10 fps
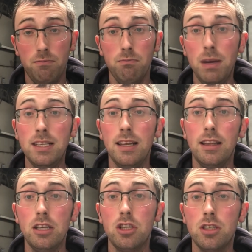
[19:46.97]

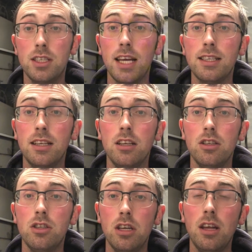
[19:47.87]
basically setting
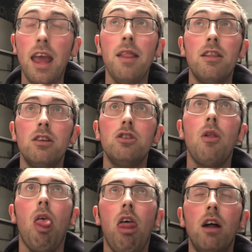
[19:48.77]
it into
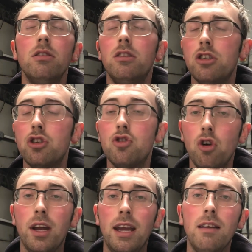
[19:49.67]

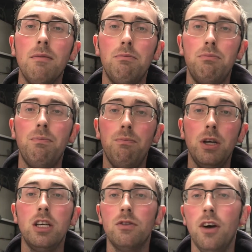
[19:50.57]
destroying
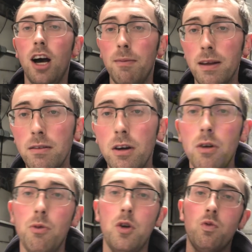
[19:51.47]
British farming,
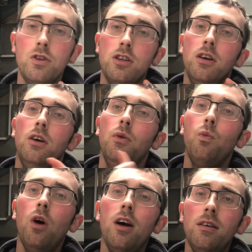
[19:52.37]
which was
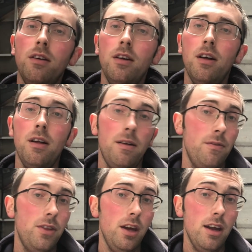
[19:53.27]
1,
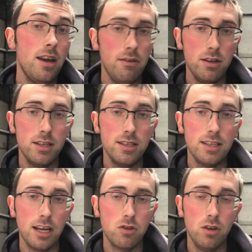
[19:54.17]
the inheritance
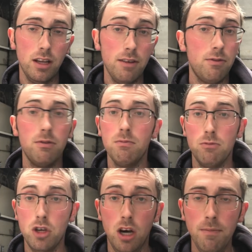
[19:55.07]
tax relief
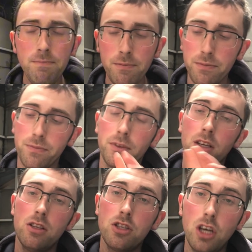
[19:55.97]
gone,
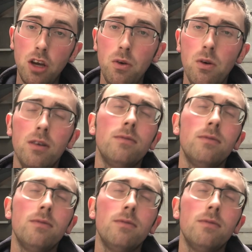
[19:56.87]
2,